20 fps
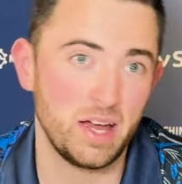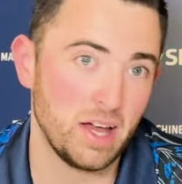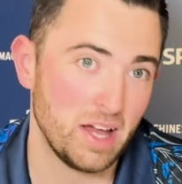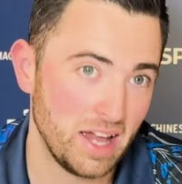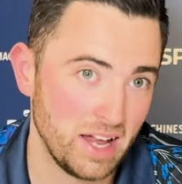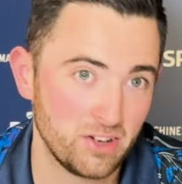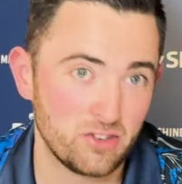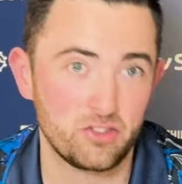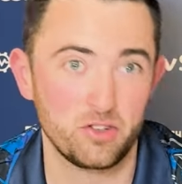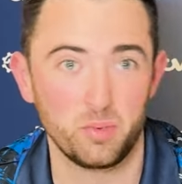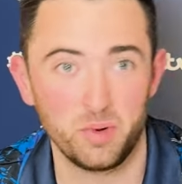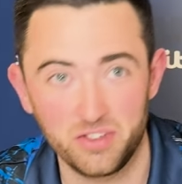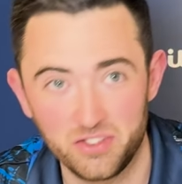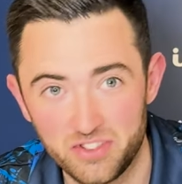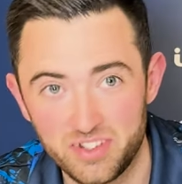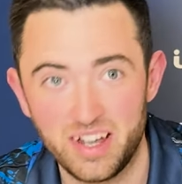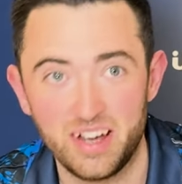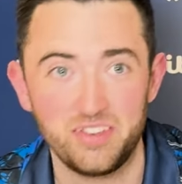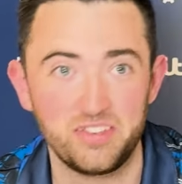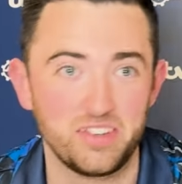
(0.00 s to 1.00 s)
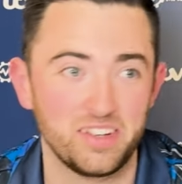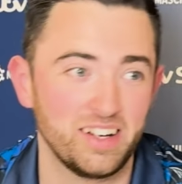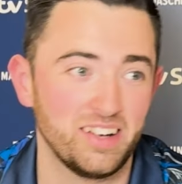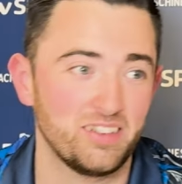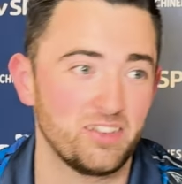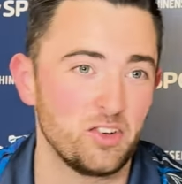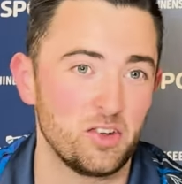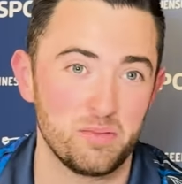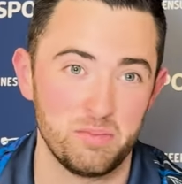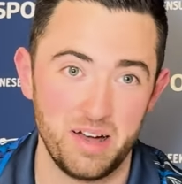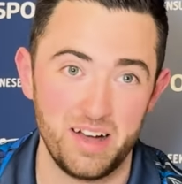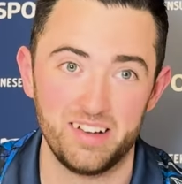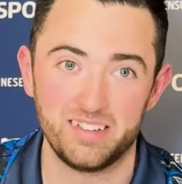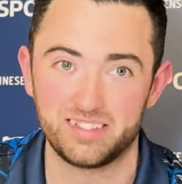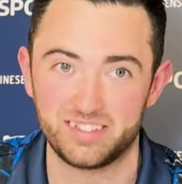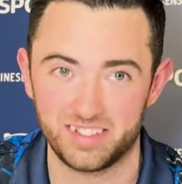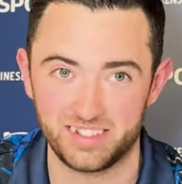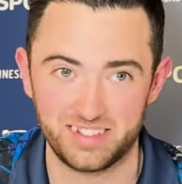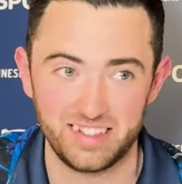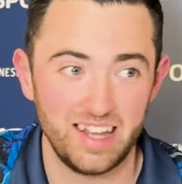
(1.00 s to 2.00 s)
extra ones now, so I'm going to have to do the
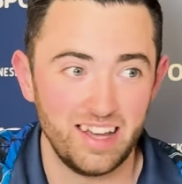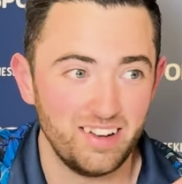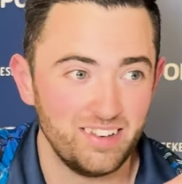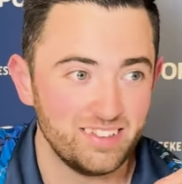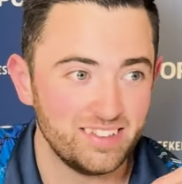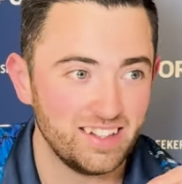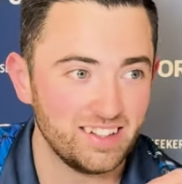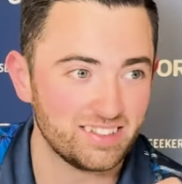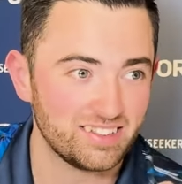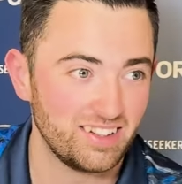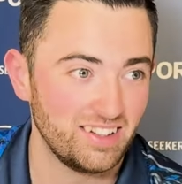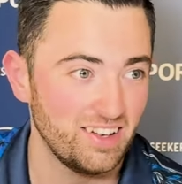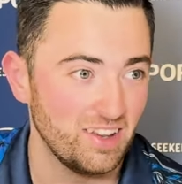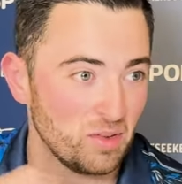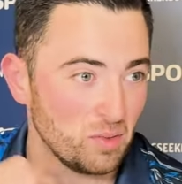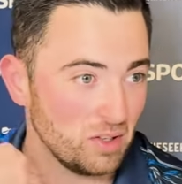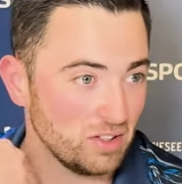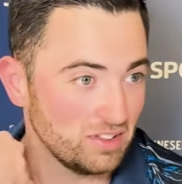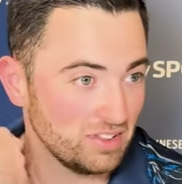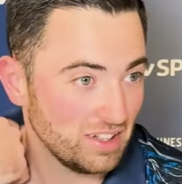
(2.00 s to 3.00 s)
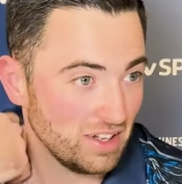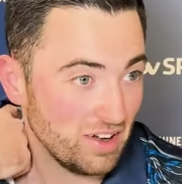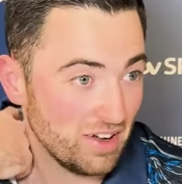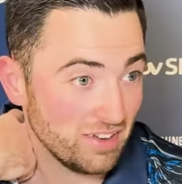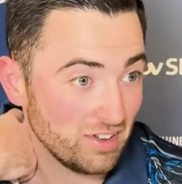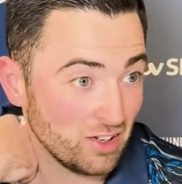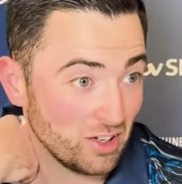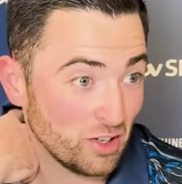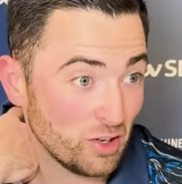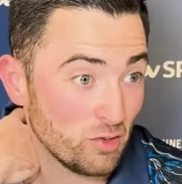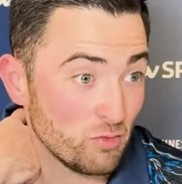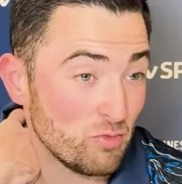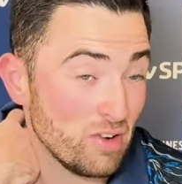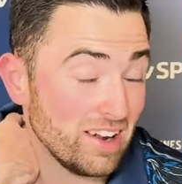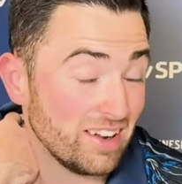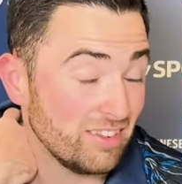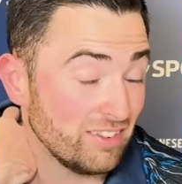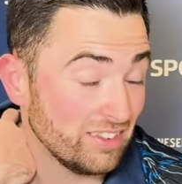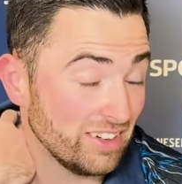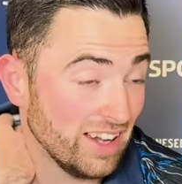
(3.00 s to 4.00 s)
Masters now, and that's another one that I ain't got a good
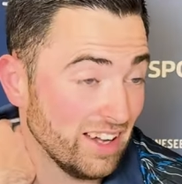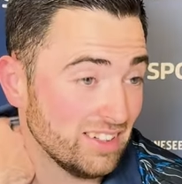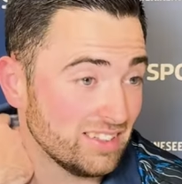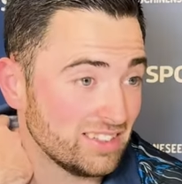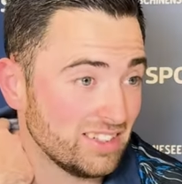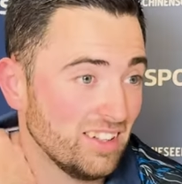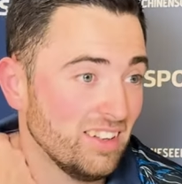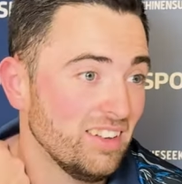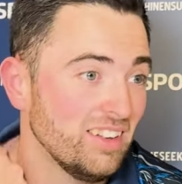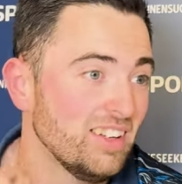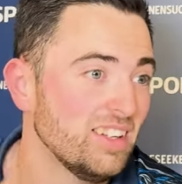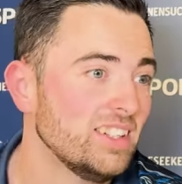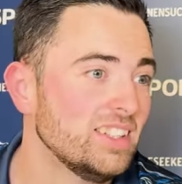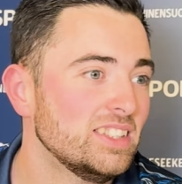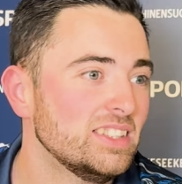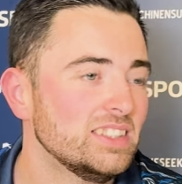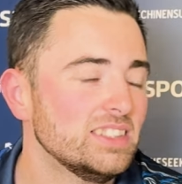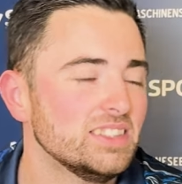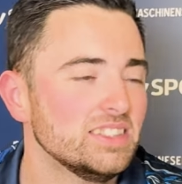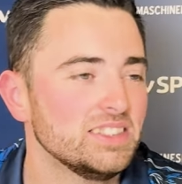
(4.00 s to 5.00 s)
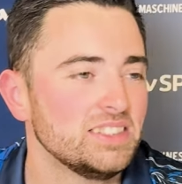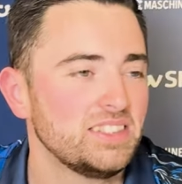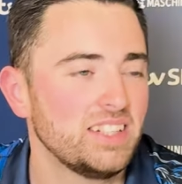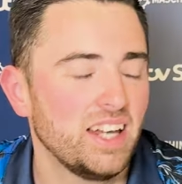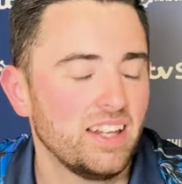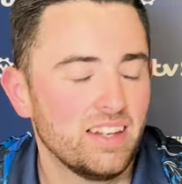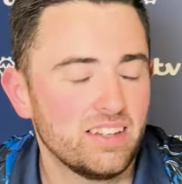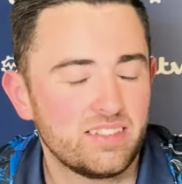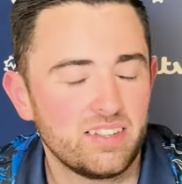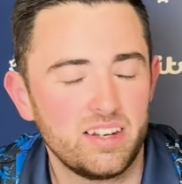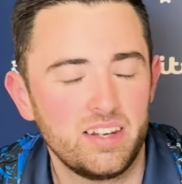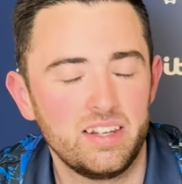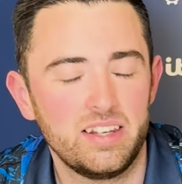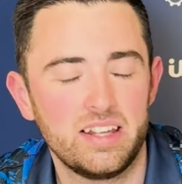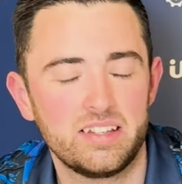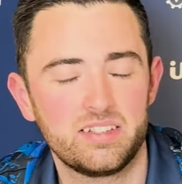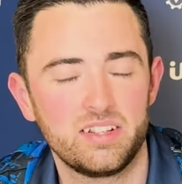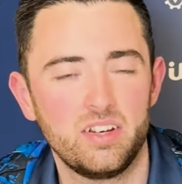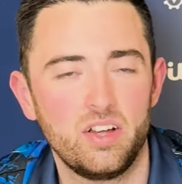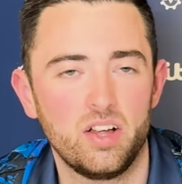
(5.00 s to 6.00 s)
record at. So yeah, there's a
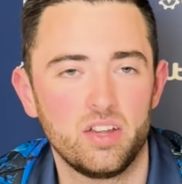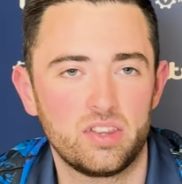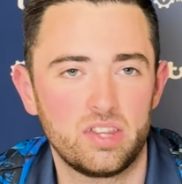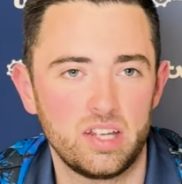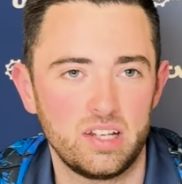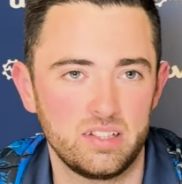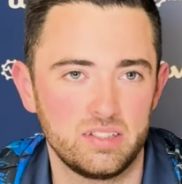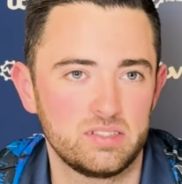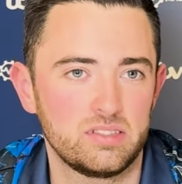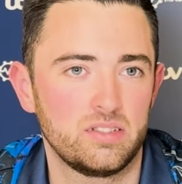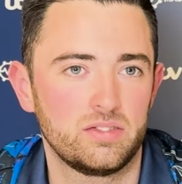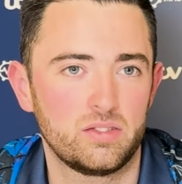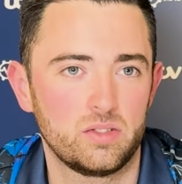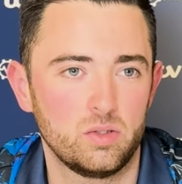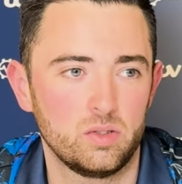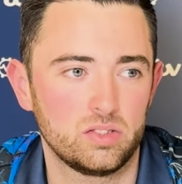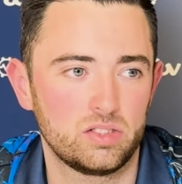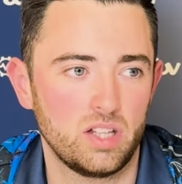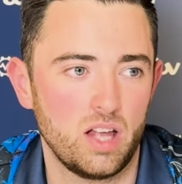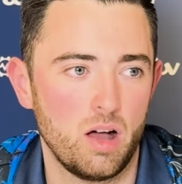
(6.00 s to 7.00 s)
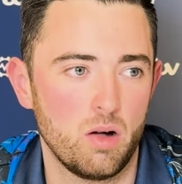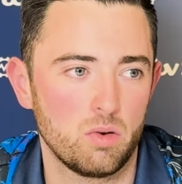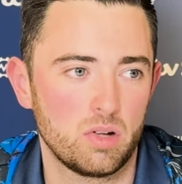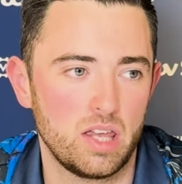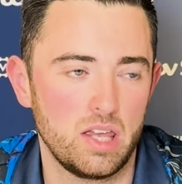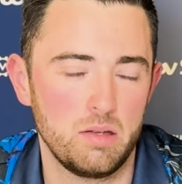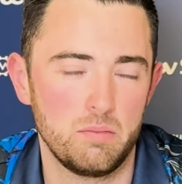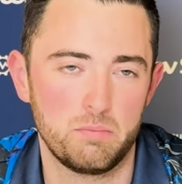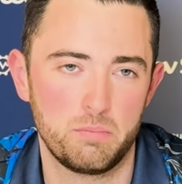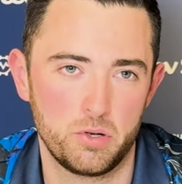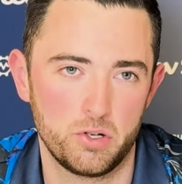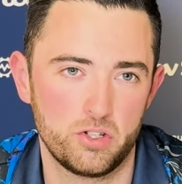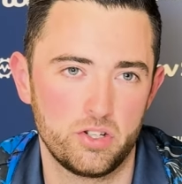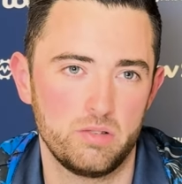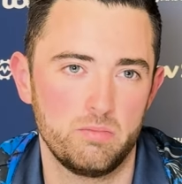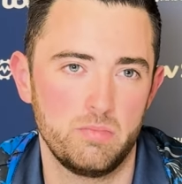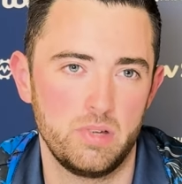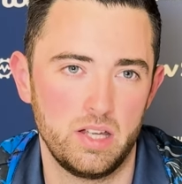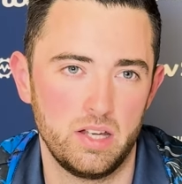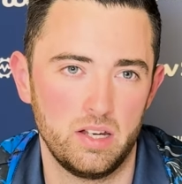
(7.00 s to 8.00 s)
lot of things, of course, that will keep
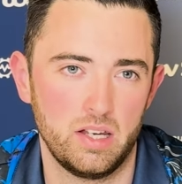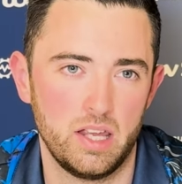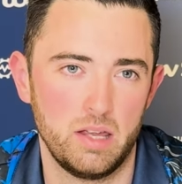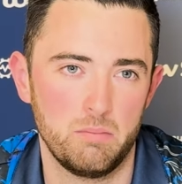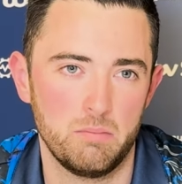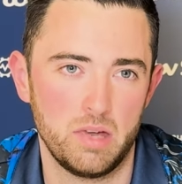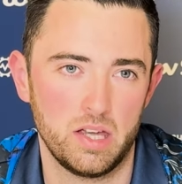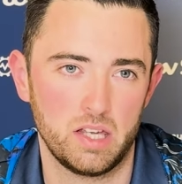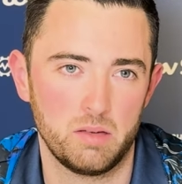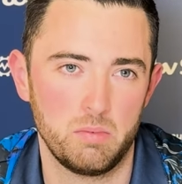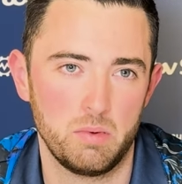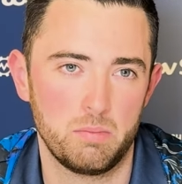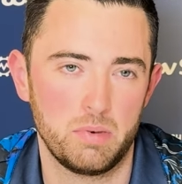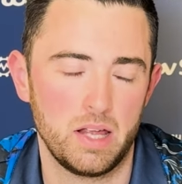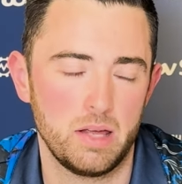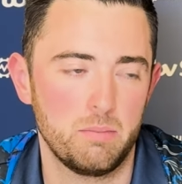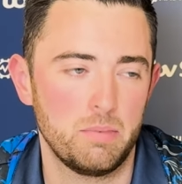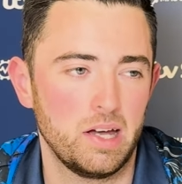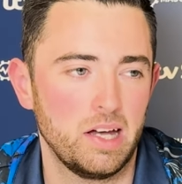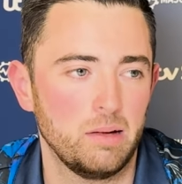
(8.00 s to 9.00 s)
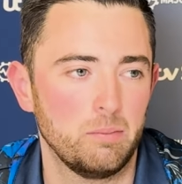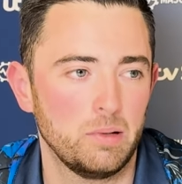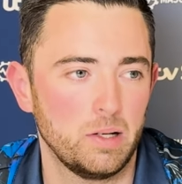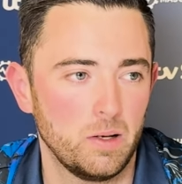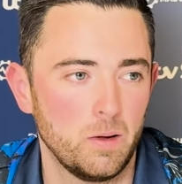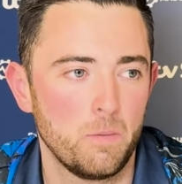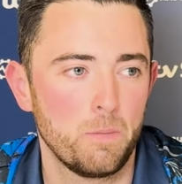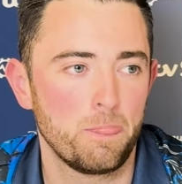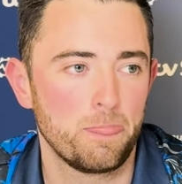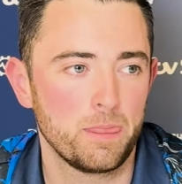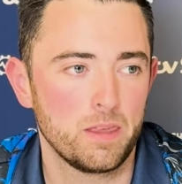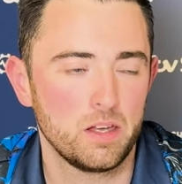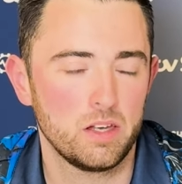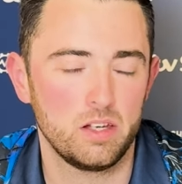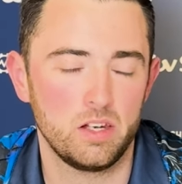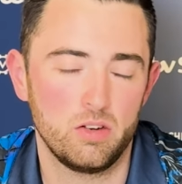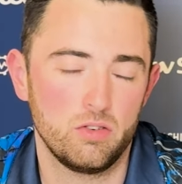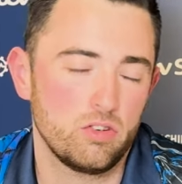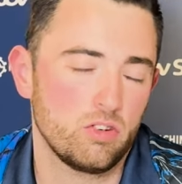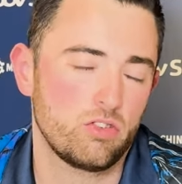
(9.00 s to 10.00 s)
pushing me and keep making me play better. But, you
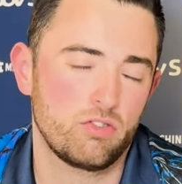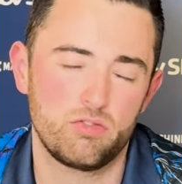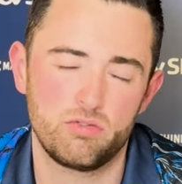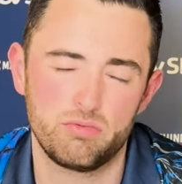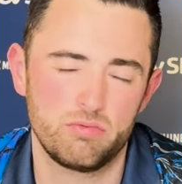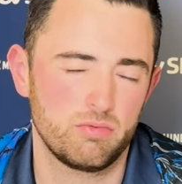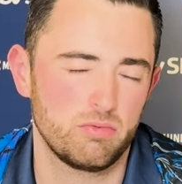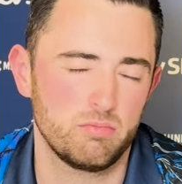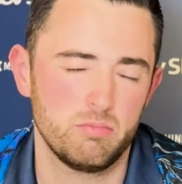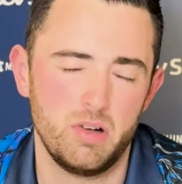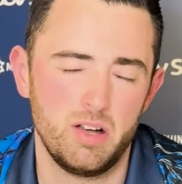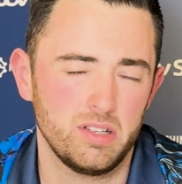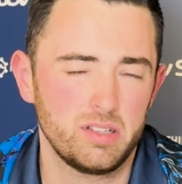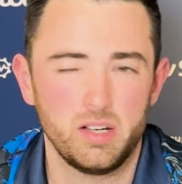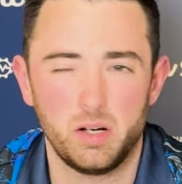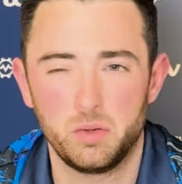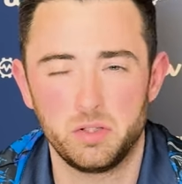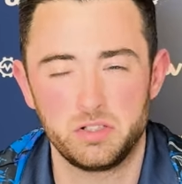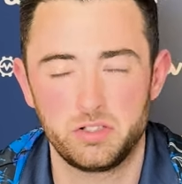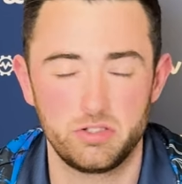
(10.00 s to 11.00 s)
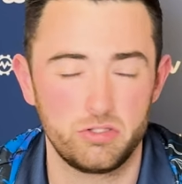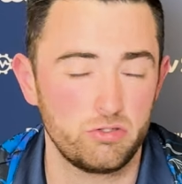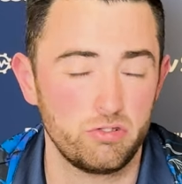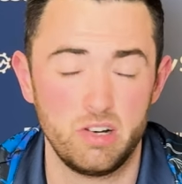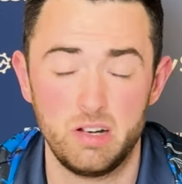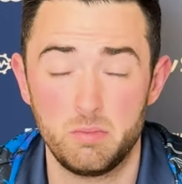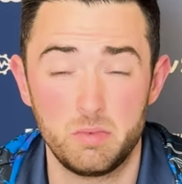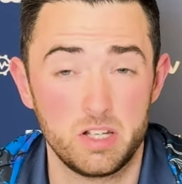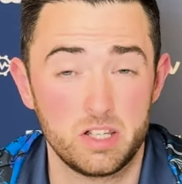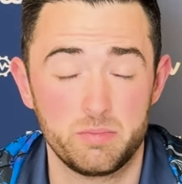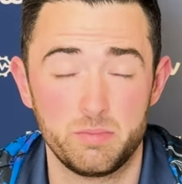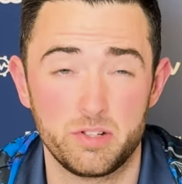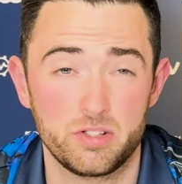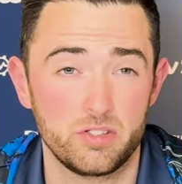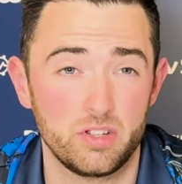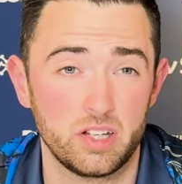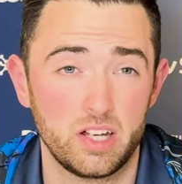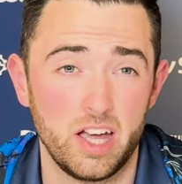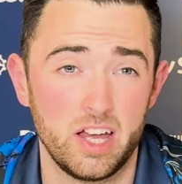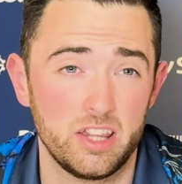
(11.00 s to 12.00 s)
know, just my goal is just try and win as much as
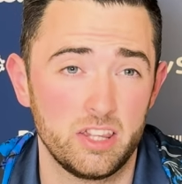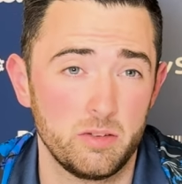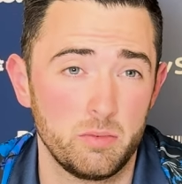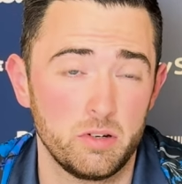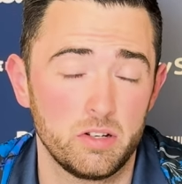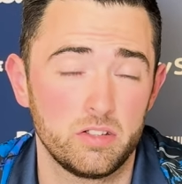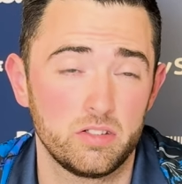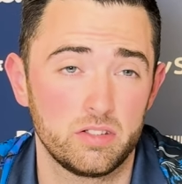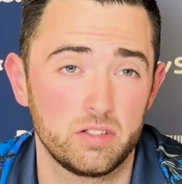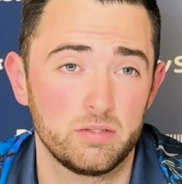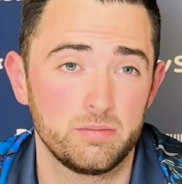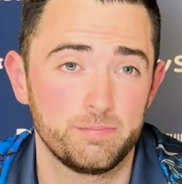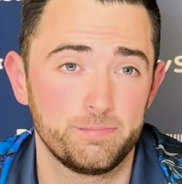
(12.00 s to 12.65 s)
I can, to be honest.